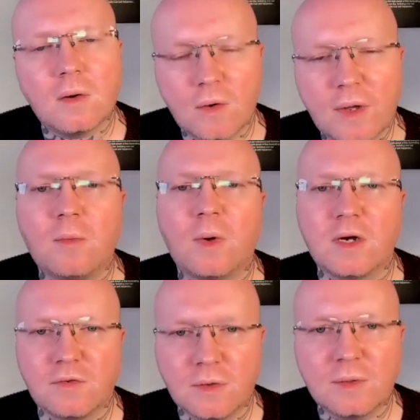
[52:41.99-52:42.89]
Okay,
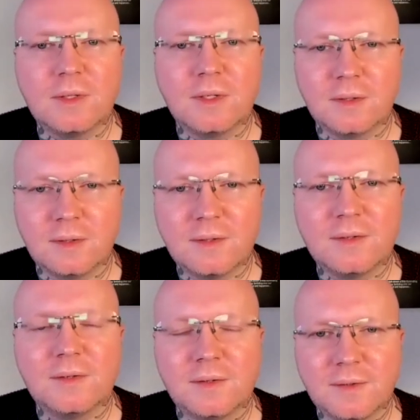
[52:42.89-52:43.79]
wonderful. Because
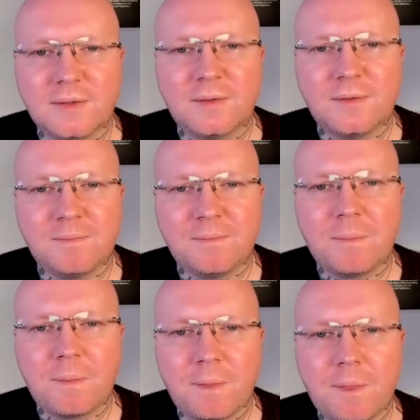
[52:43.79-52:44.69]
if you go on too
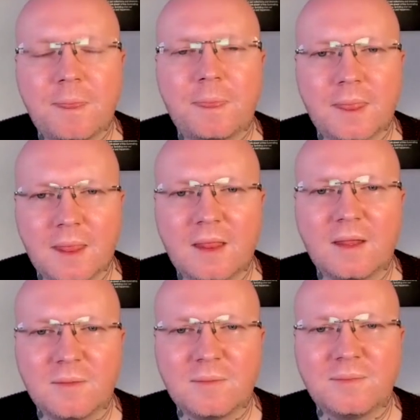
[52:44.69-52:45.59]
long sharing a
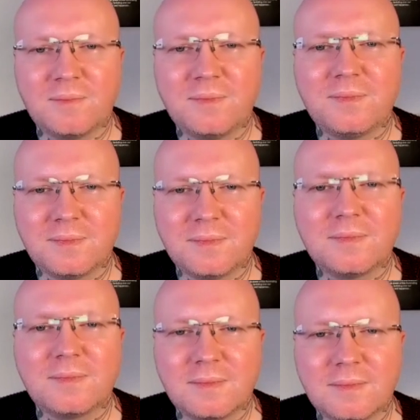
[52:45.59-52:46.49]
platform with
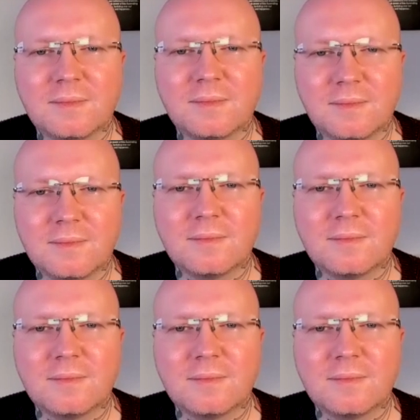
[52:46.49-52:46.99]
somebody else,